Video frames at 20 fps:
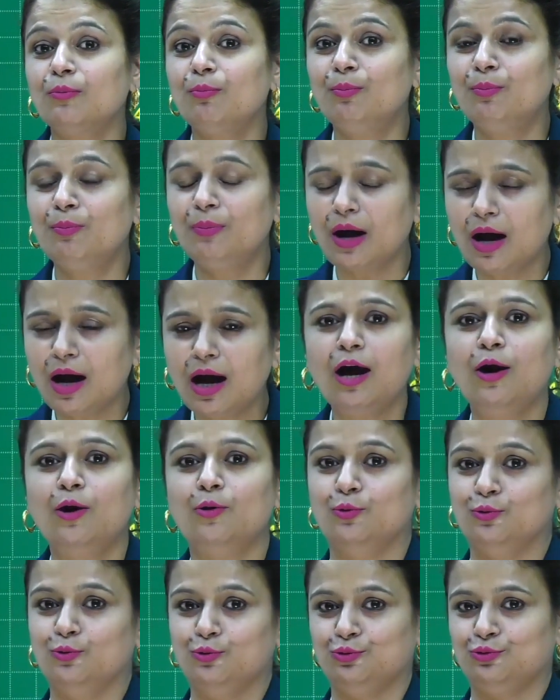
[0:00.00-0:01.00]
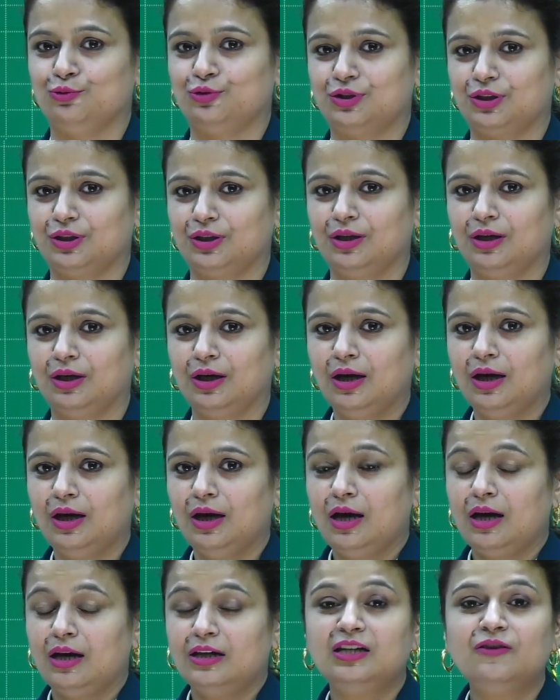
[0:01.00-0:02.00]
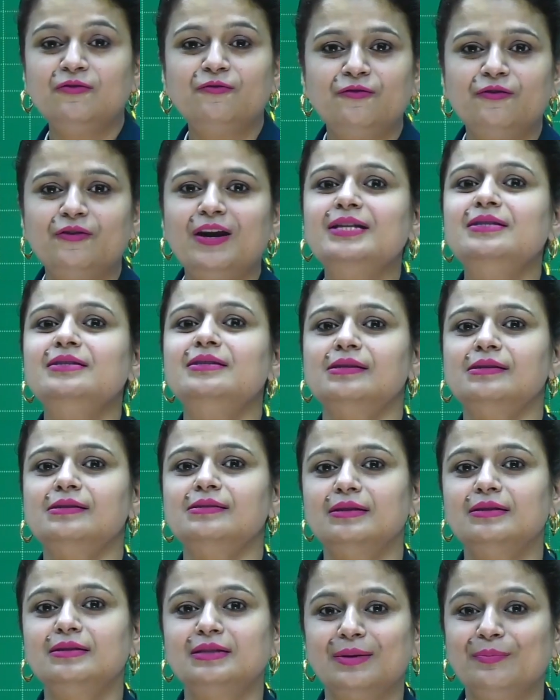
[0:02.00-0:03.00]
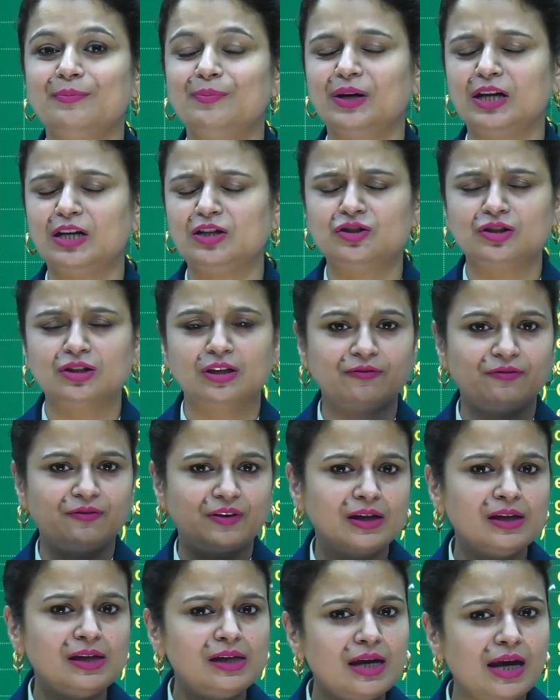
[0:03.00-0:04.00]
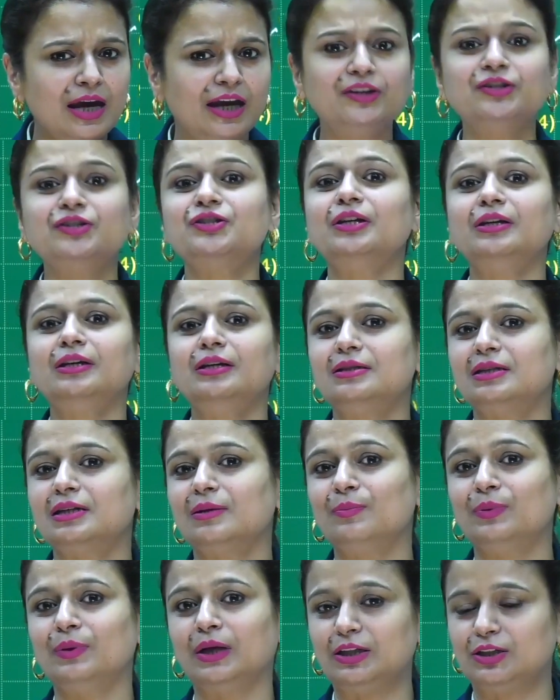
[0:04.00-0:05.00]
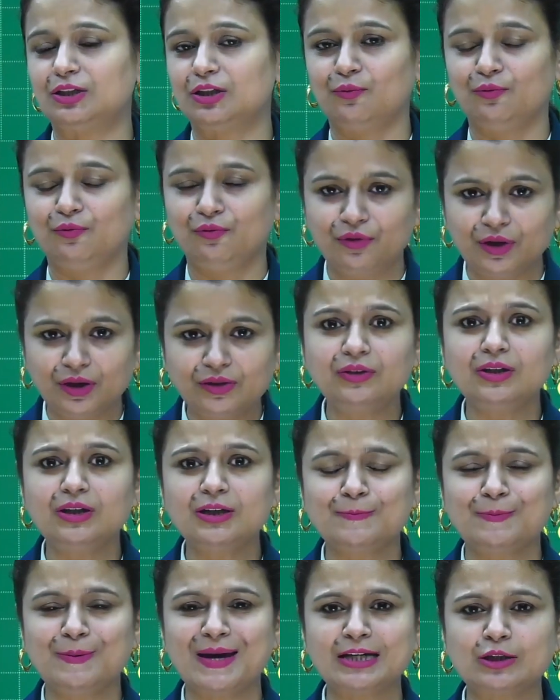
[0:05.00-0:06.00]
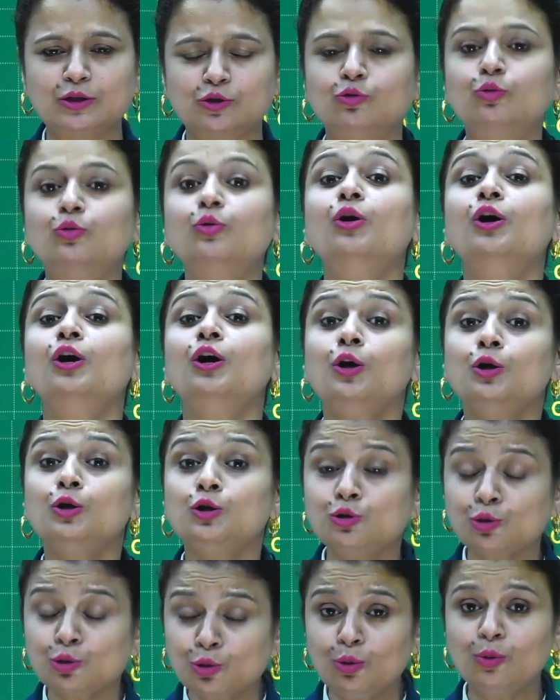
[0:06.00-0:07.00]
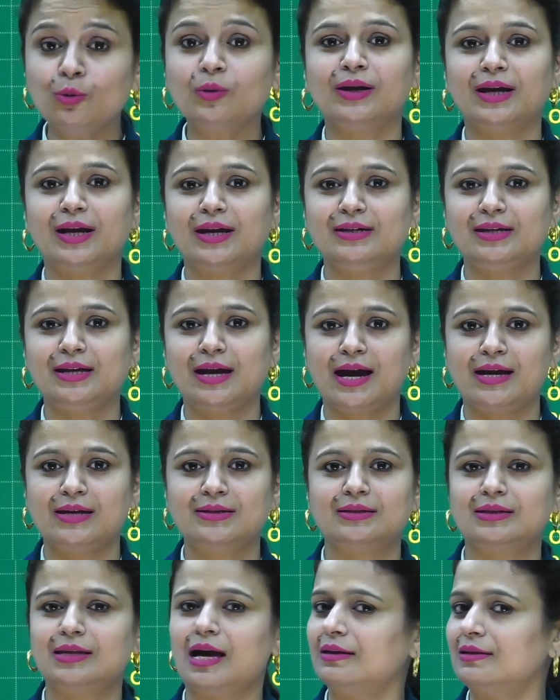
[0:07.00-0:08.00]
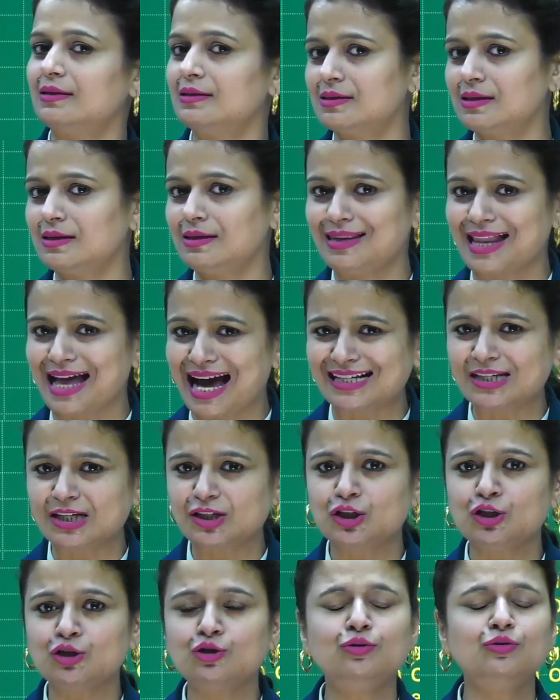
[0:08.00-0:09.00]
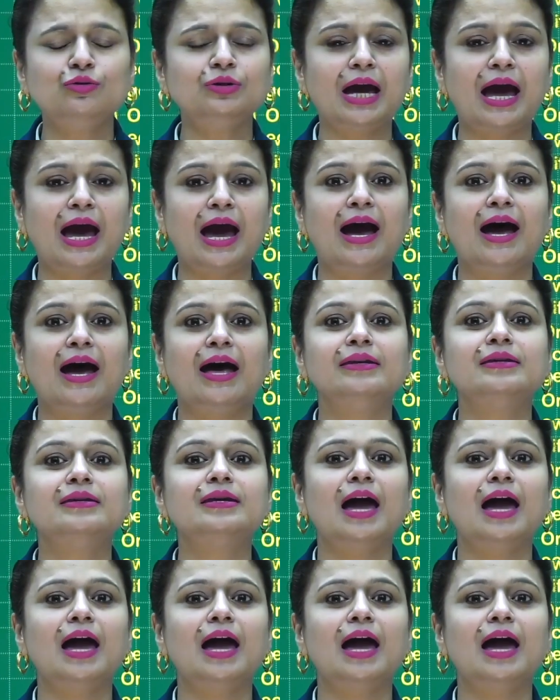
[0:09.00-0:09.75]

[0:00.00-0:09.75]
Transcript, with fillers: about differences in temperature, variation in temperature with respect to two gradients, that is latitude and